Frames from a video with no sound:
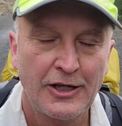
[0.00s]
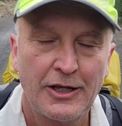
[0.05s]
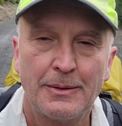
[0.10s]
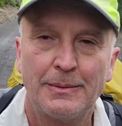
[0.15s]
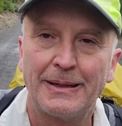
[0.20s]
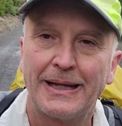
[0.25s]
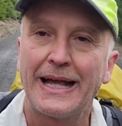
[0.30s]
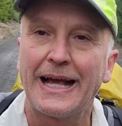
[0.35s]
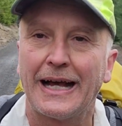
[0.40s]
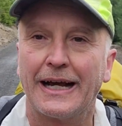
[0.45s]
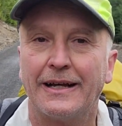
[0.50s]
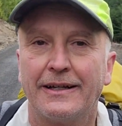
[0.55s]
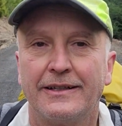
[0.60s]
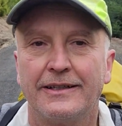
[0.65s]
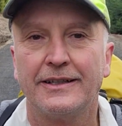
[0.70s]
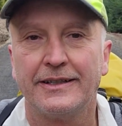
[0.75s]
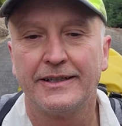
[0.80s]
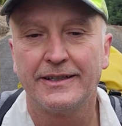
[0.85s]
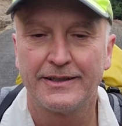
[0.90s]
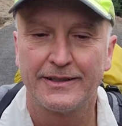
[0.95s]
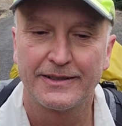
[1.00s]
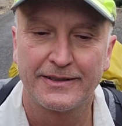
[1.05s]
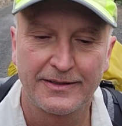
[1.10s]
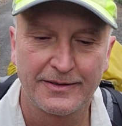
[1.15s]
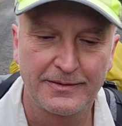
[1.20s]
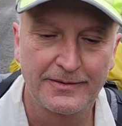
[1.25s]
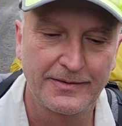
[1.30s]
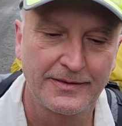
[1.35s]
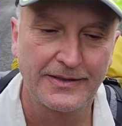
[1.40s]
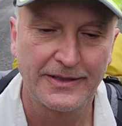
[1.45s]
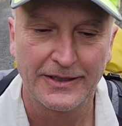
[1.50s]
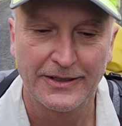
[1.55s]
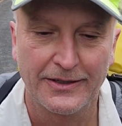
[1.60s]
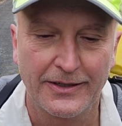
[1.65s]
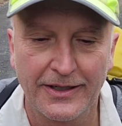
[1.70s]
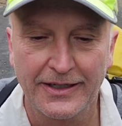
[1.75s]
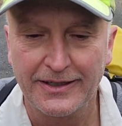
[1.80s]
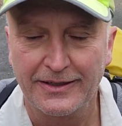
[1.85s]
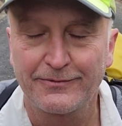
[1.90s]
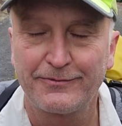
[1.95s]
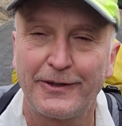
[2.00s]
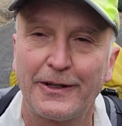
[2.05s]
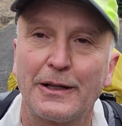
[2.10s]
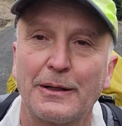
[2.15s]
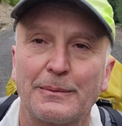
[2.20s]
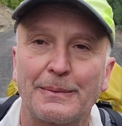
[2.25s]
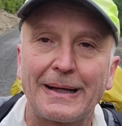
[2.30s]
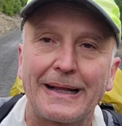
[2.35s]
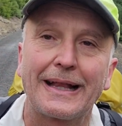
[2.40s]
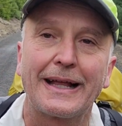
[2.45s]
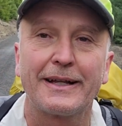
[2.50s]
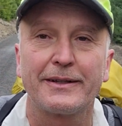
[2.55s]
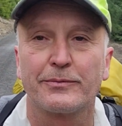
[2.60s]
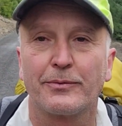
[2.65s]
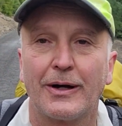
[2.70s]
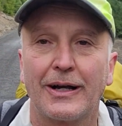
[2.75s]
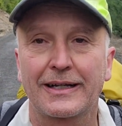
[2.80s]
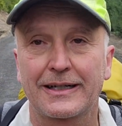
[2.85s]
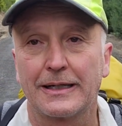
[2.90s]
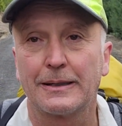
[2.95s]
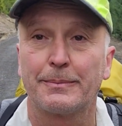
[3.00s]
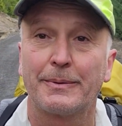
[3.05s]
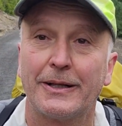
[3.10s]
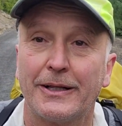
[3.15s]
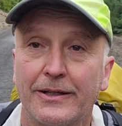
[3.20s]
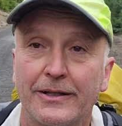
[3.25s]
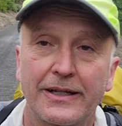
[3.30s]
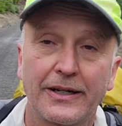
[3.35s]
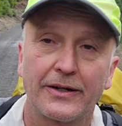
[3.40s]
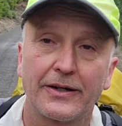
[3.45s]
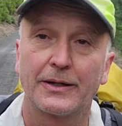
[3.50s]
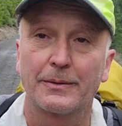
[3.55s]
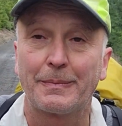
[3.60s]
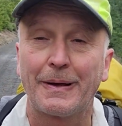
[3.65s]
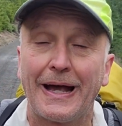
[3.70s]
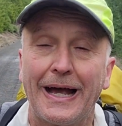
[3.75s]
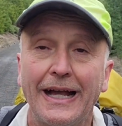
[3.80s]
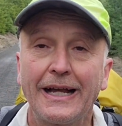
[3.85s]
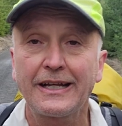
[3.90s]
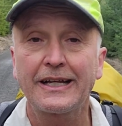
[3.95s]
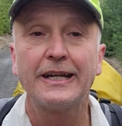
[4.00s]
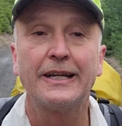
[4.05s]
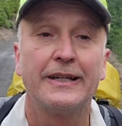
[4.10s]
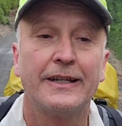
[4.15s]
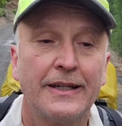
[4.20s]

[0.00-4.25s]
But yeah, it's, I can feel it in my legs walking uphill carrying a pack.